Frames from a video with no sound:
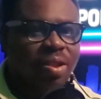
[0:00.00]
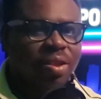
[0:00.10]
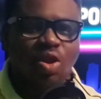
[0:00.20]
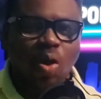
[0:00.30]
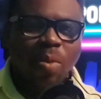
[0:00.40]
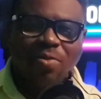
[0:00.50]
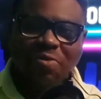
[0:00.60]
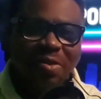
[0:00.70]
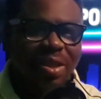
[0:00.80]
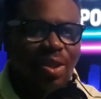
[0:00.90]
did come out to
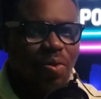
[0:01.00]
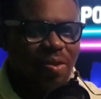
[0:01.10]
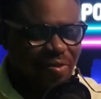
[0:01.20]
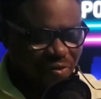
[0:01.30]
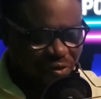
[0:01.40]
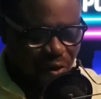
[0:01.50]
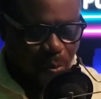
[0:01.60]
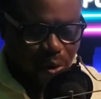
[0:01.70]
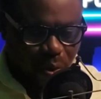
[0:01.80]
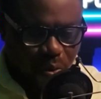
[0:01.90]
say they wanted to
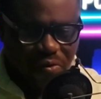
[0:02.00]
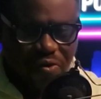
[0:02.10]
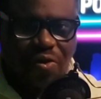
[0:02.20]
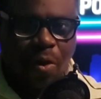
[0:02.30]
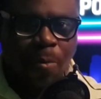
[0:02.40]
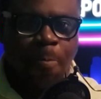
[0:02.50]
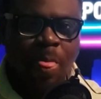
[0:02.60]
stop, or they want to stop